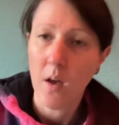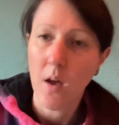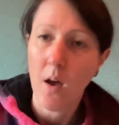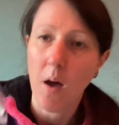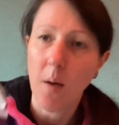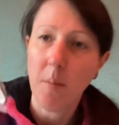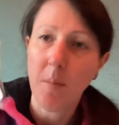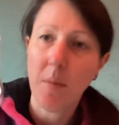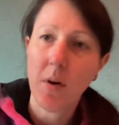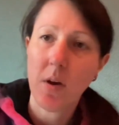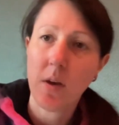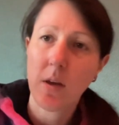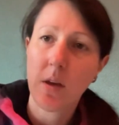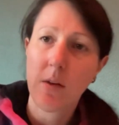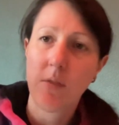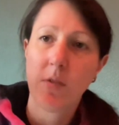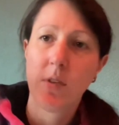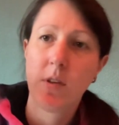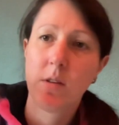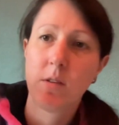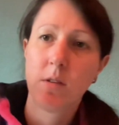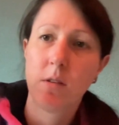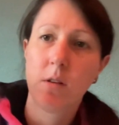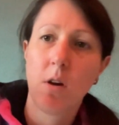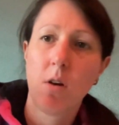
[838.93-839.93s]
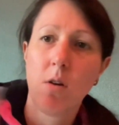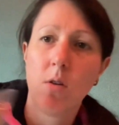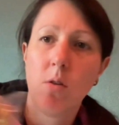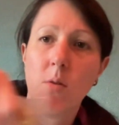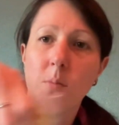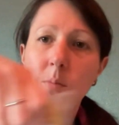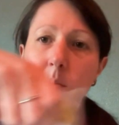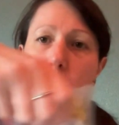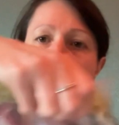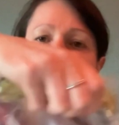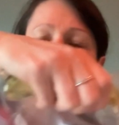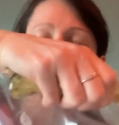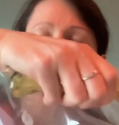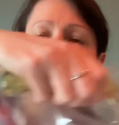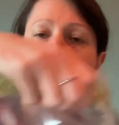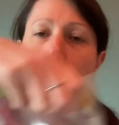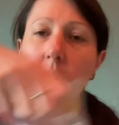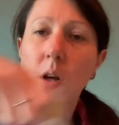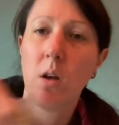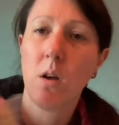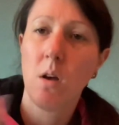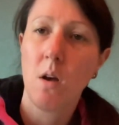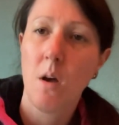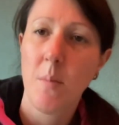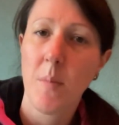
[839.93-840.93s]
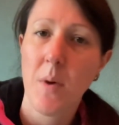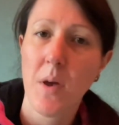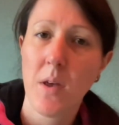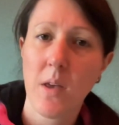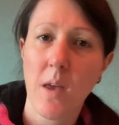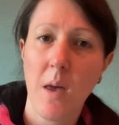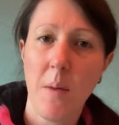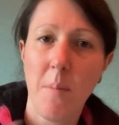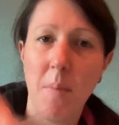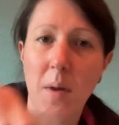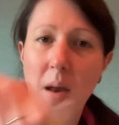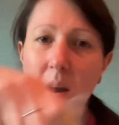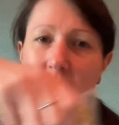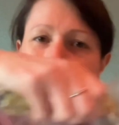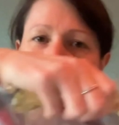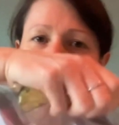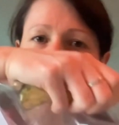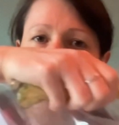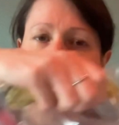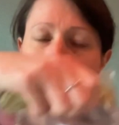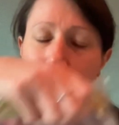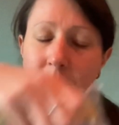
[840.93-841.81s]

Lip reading: I might give this a go and pushing. I might get better